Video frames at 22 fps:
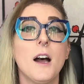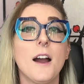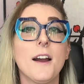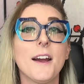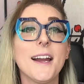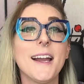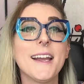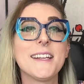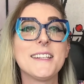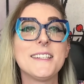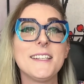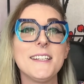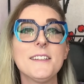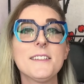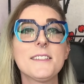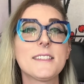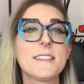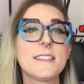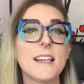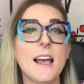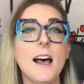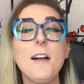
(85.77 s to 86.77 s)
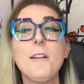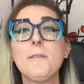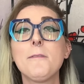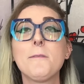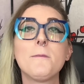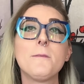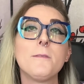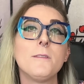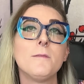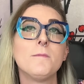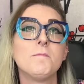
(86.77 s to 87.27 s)
Our ideal
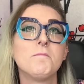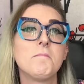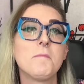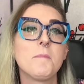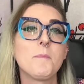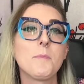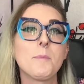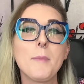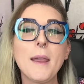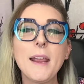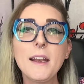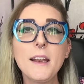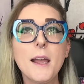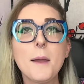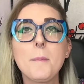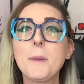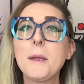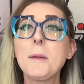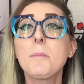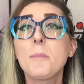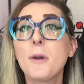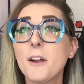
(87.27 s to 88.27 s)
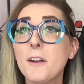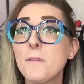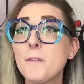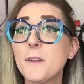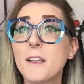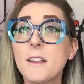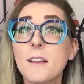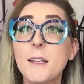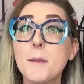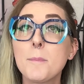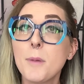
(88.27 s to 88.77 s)
self may not be
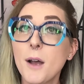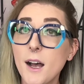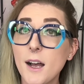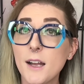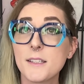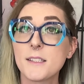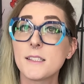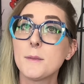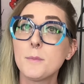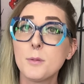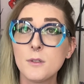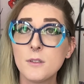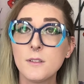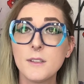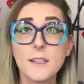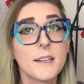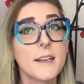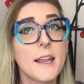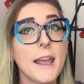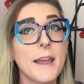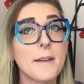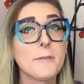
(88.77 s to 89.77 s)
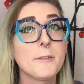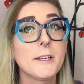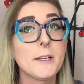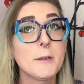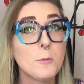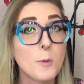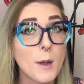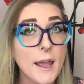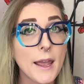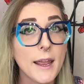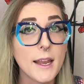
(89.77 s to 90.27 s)
perfectly possible in every
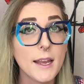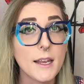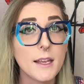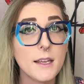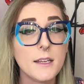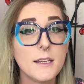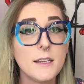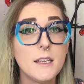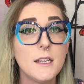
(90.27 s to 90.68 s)
way,